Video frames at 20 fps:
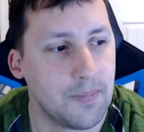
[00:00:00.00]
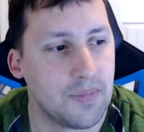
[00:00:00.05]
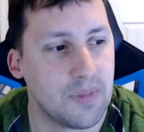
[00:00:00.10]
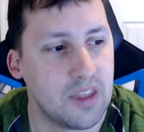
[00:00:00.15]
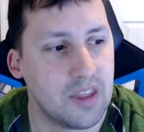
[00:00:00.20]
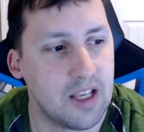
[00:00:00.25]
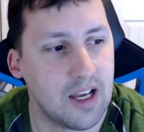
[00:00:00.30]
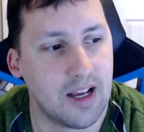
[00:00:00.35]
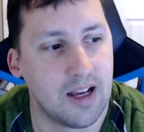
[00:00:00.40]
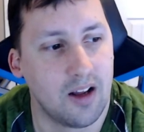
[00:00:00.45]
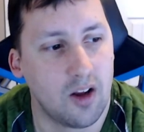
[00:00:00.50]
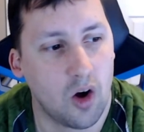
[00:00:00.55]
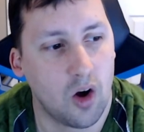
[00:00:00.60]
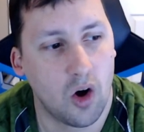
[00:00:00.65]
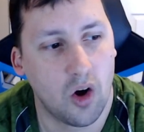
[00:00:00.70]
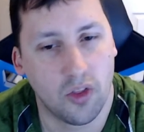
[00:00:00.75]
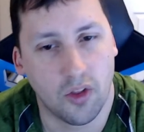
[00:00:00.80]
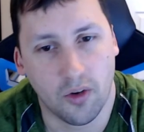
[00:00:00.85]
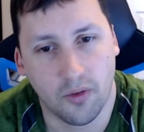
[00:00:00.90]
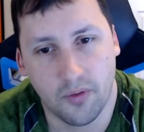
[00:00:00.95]
that
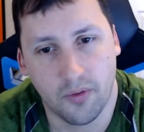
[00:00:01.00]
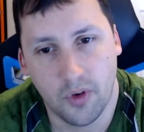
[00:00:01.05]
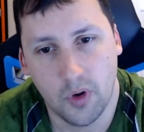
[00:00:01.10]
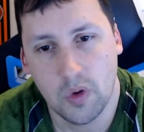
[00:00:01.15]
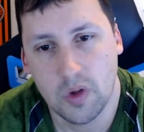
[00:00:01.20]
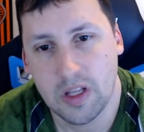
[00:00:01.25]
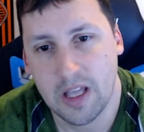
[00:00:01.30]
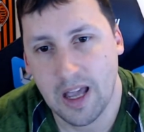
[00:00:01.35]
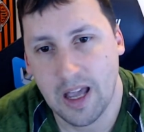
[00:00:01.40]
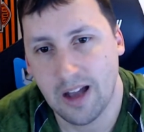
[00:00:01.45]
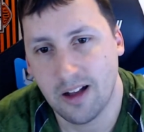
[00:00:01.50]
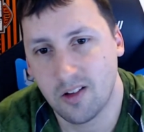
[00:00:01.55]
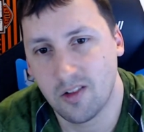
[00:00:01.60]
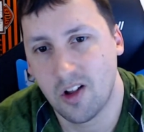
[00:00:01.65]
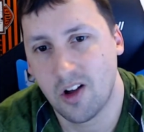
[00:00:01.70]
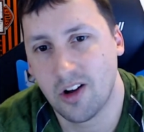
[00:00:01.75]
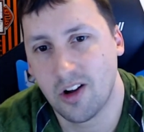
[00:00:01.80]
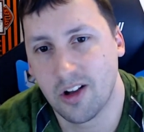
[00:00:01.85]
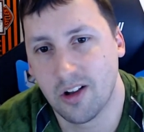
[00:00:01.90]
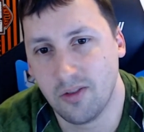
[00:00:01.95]
the full
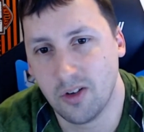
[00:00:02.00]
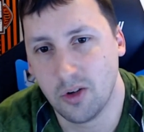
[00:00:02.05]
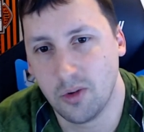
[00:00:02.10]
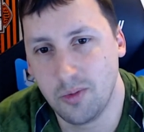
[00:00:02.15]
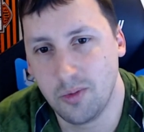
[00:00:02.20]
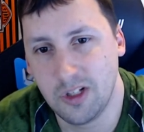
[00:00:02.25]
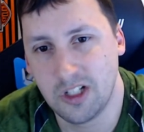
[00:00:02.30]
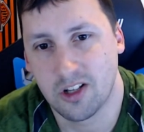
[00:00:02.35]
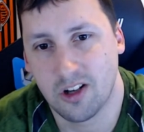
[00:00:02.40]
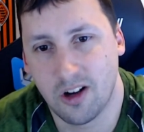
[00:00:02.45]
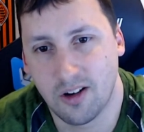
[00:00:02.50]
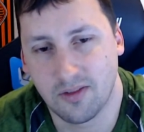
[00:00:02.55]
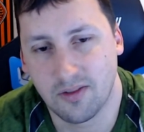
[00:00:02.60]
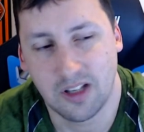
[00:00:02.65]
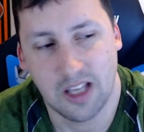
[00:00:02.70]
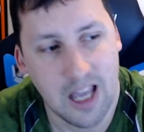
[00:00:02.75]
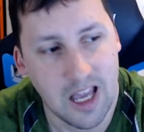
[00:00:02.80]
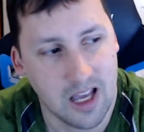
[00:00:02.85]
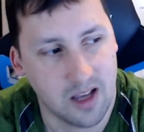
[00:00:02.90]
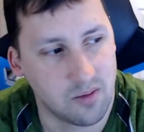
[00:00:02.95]
catalog of Ubisoft
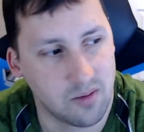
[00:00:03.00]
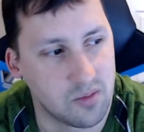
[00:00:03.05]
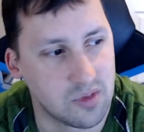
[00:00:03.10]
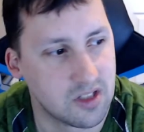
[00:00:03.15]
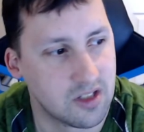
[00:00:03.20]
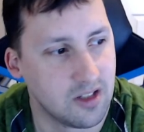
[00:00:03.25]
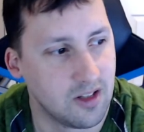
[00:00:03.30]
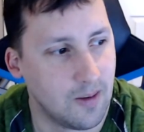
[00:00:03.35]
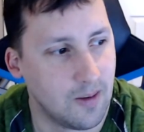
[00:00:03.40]
games